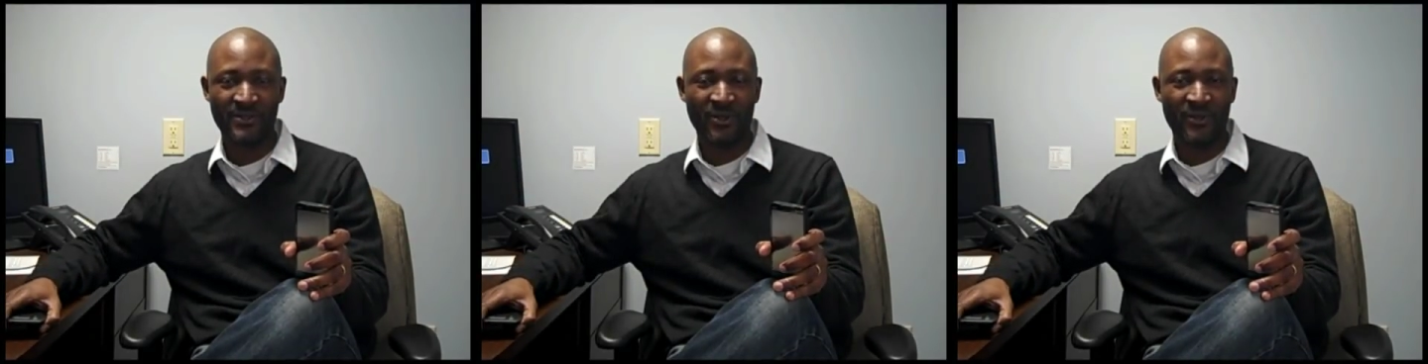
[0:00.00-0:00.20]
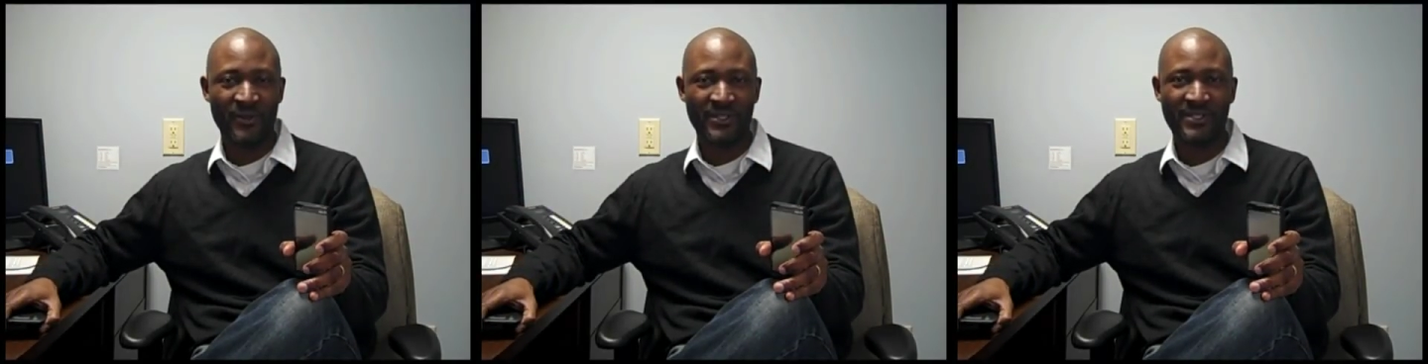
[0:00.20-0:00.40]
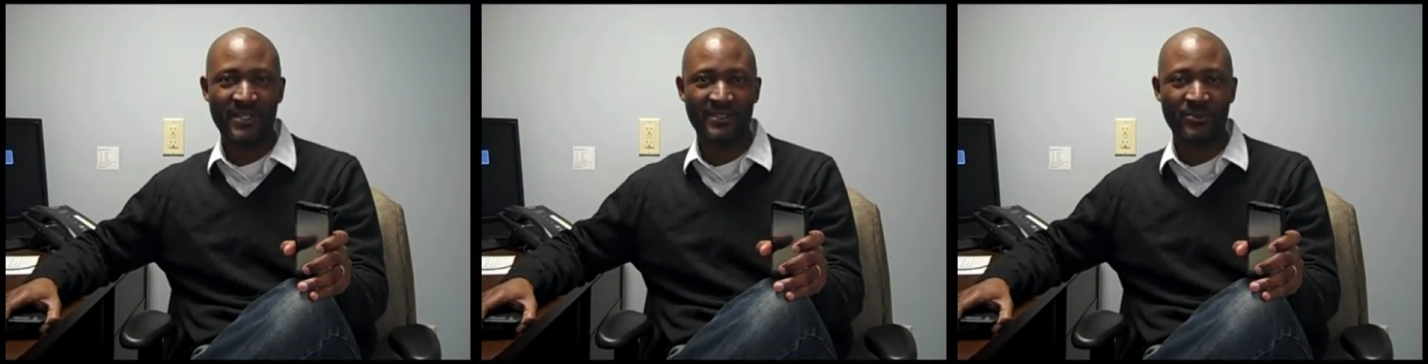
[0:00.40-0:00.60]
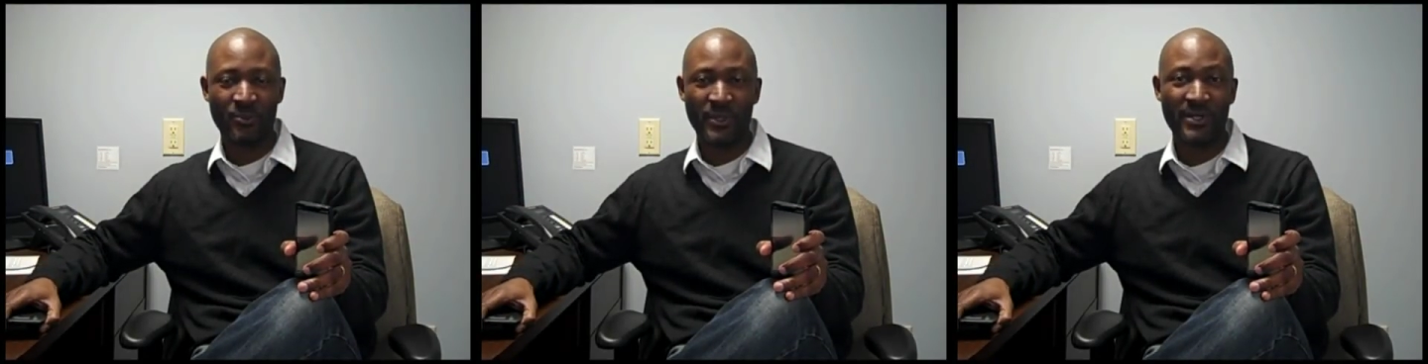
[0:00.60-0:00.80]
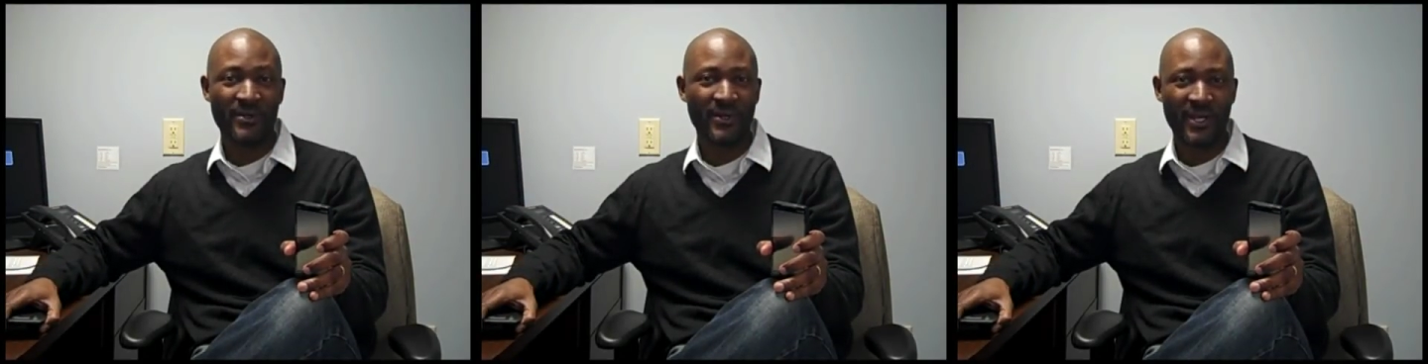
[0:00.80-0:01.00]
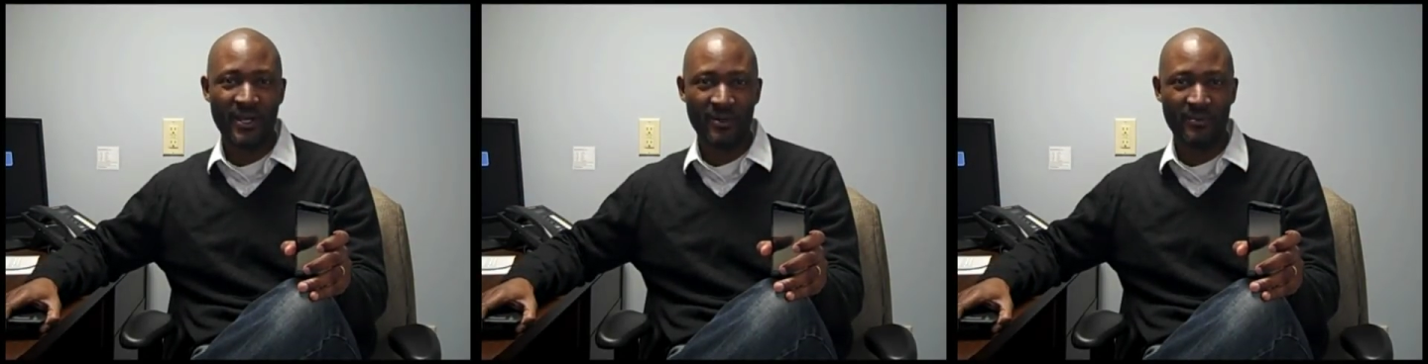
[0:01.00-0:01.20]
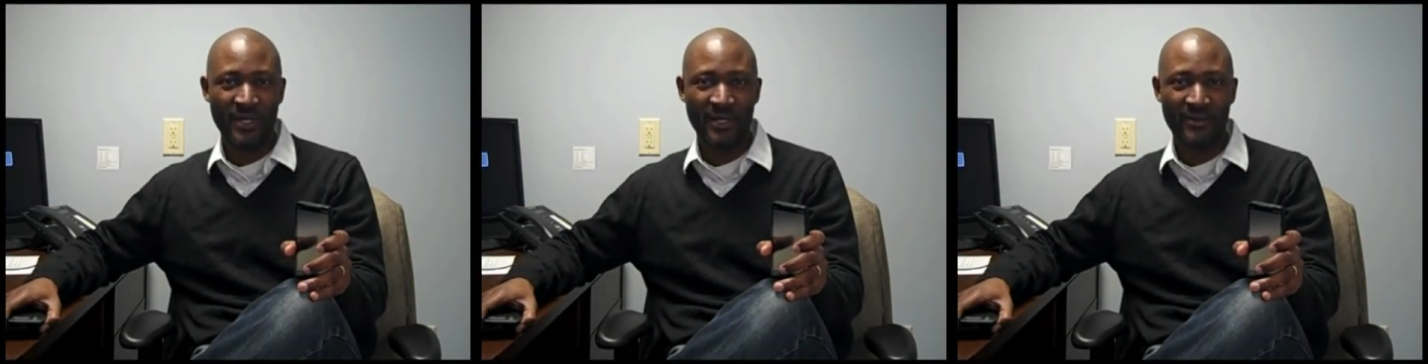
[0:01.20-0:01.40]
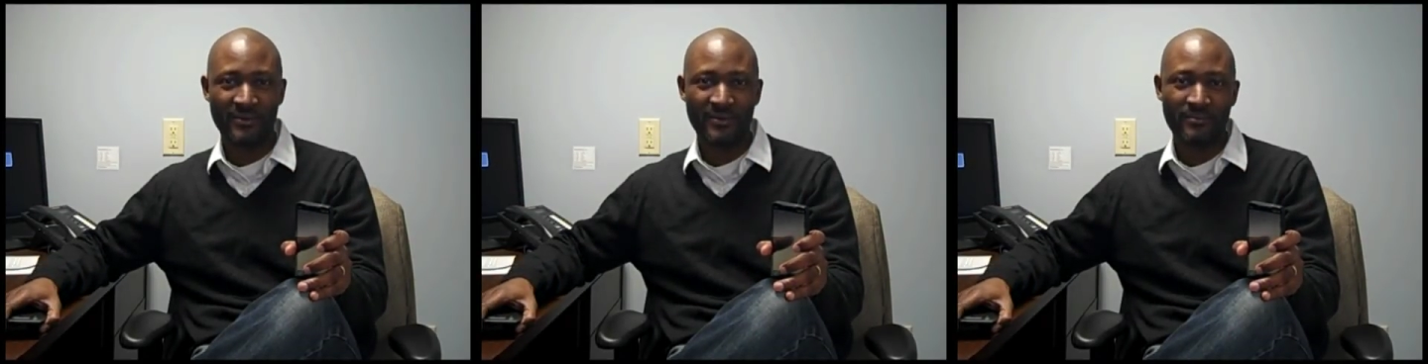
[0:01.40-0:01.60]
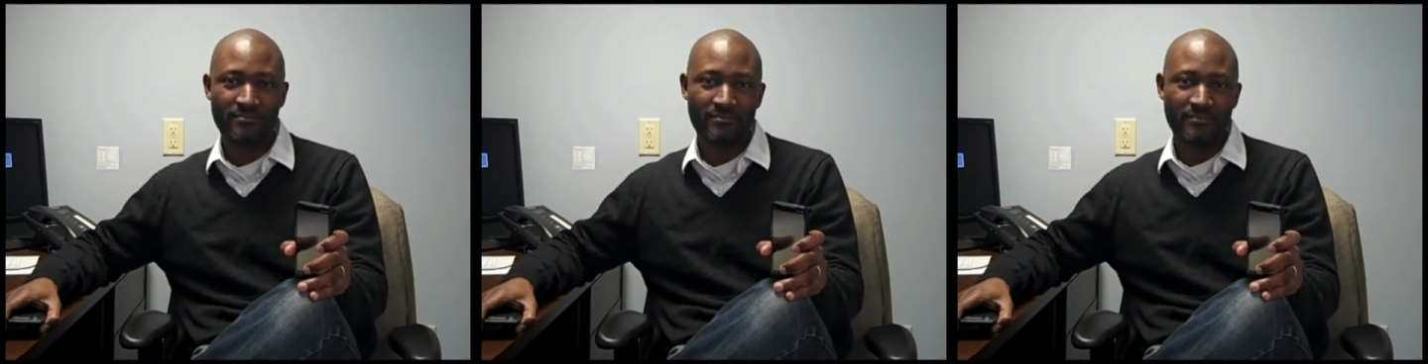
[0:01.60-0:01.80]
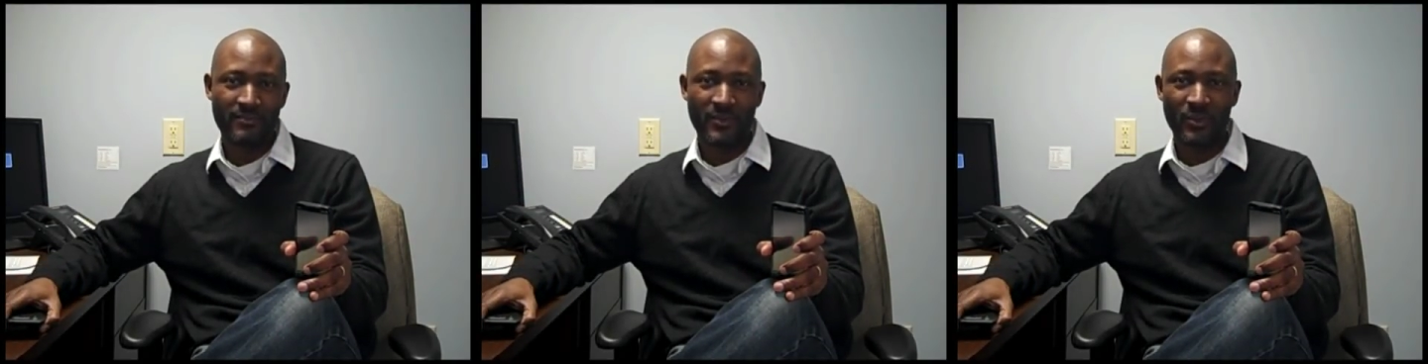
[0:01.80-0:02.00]
and all these things we don't care about.
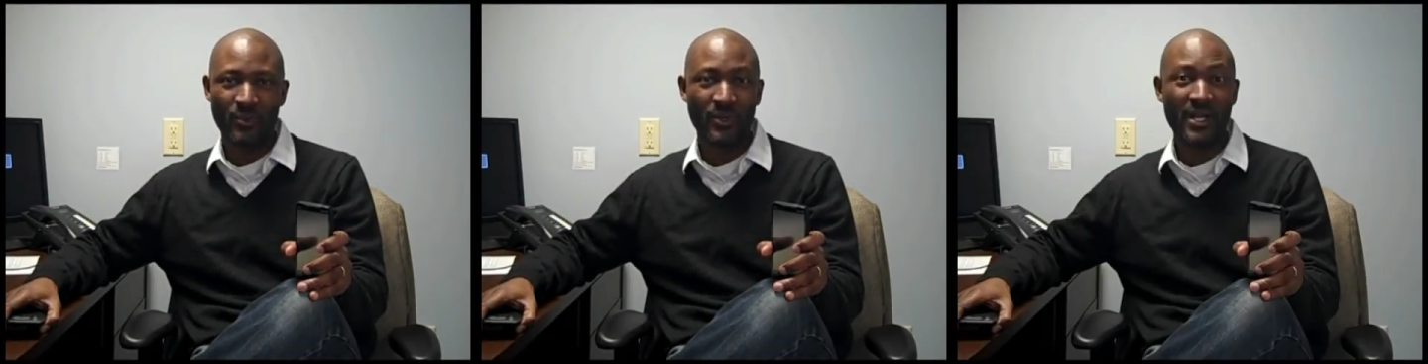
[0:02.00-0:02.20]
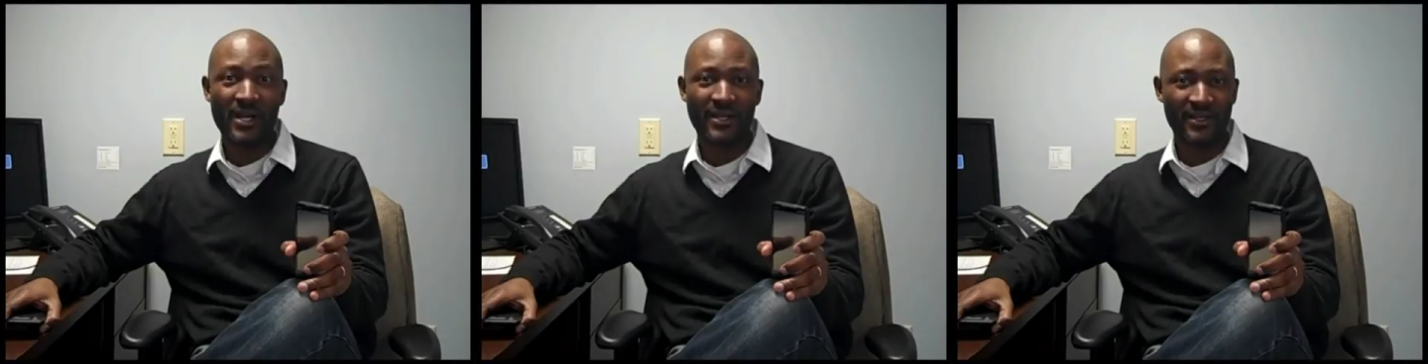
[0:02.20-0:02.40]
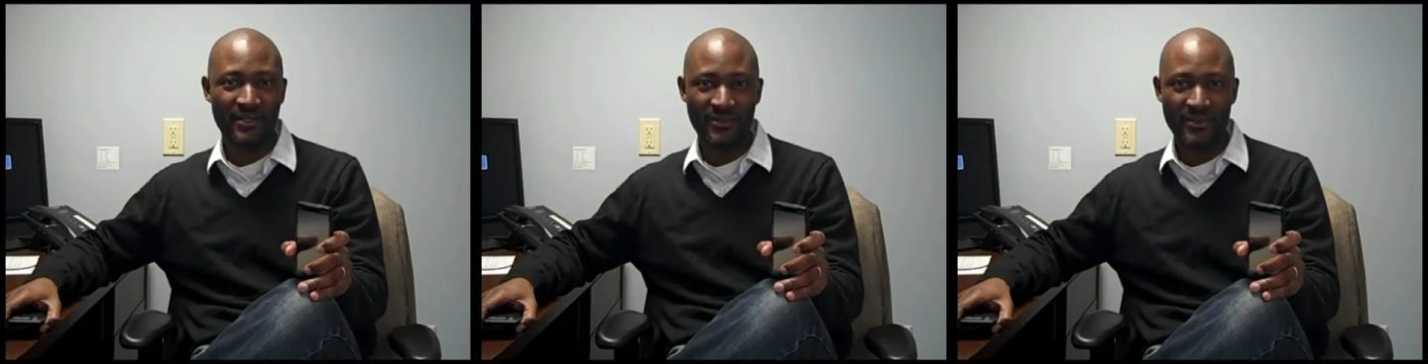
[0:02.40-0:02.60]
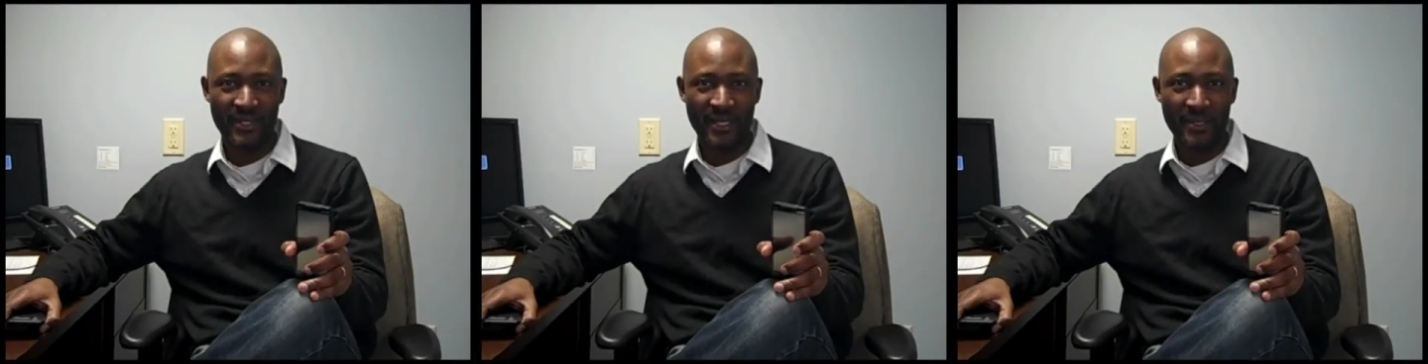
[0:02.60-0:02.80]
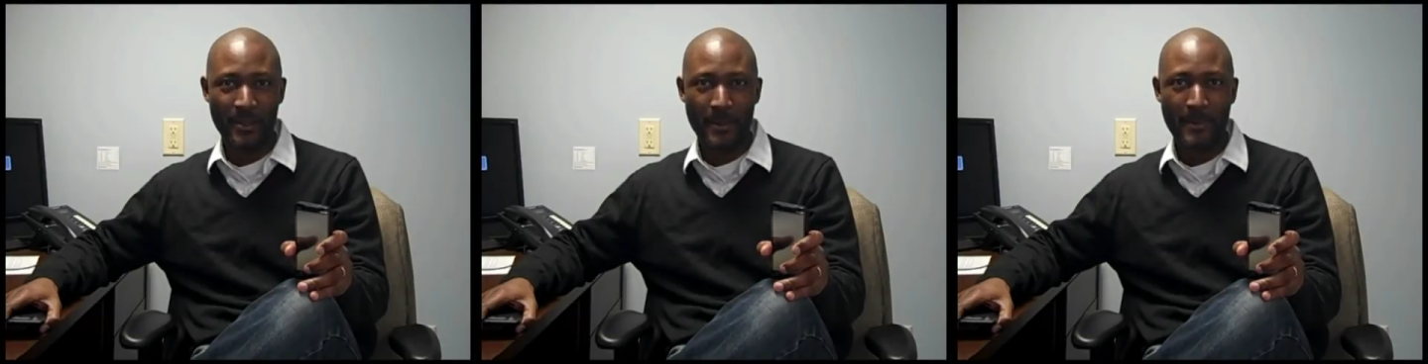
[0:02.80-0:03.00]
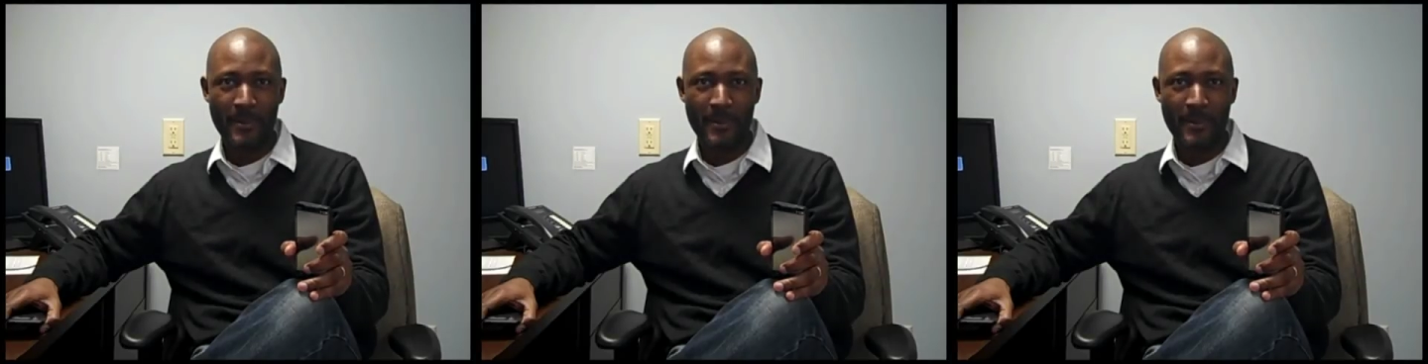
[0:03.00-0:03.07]
We're not going to do that.